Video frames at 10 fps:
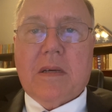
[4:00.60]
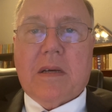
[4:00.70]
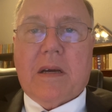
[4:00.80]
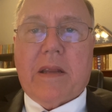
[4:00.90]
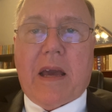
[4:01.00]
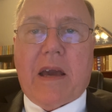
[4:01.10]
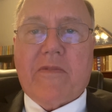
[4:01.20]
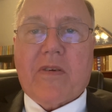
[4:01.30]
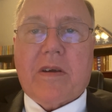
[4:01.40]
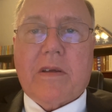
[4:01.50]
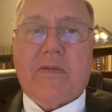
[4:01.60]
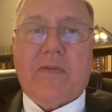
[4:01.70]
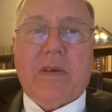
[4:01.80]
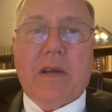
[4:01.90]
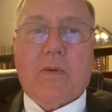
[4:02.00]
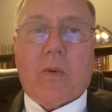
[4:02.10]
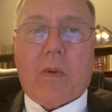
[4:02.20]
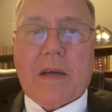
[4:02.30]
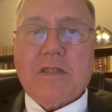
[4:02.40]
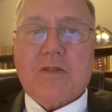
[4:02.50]
an advocate of equal
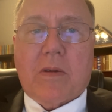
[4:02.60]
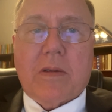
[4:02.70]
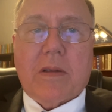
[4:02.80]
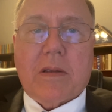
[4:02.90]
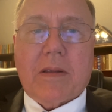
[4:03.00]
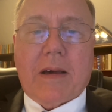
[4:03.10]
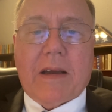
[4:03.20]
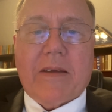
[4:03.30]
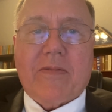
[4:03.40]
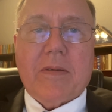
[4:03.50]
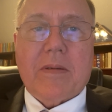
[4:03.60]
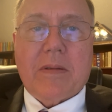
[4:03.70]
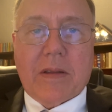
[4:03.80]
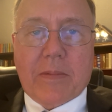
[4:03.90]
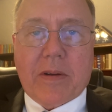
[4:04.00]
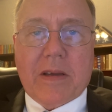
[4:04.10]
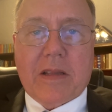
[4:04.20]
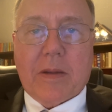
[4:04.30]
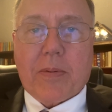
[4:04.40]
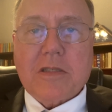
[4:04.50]
rights to life, liberty,
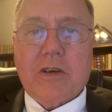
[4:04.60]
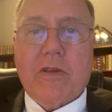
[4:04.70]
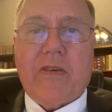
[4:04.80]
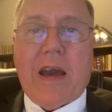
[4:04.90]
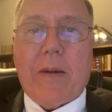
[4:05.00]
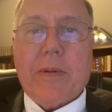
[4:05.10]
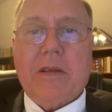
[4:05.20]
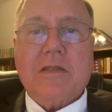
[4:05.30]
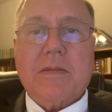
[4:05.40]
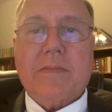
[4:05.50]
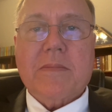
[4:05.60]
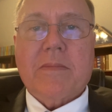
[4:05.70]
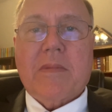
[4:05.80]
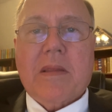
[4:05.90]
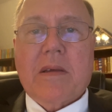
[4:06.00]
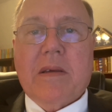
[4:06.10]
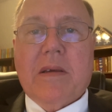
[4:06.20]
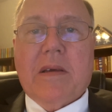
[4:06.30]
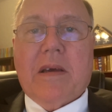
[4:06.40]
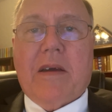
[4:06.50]
and the pursuit of happiness,
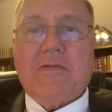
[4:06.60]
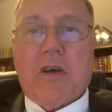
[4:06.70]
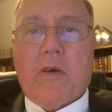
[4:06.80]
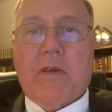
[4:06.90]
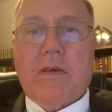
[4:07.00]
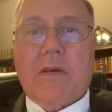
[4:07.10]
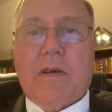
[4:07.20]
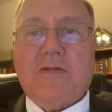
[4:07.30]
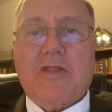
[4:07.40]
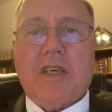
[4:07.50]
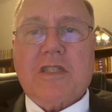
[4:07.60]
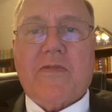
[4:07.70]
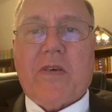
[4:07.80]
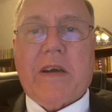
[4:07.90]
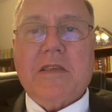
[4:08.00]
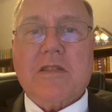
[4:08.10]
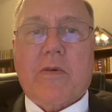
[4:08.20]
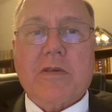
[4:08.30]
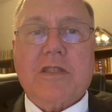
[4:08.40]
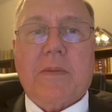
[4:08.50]
have justified his
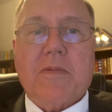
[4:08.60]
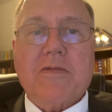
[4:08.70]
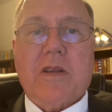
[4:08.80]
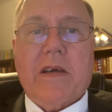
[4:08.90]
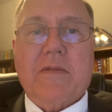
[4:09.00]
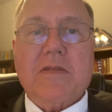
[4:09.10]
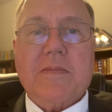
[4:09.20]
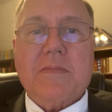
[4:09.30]
ownership of slaves?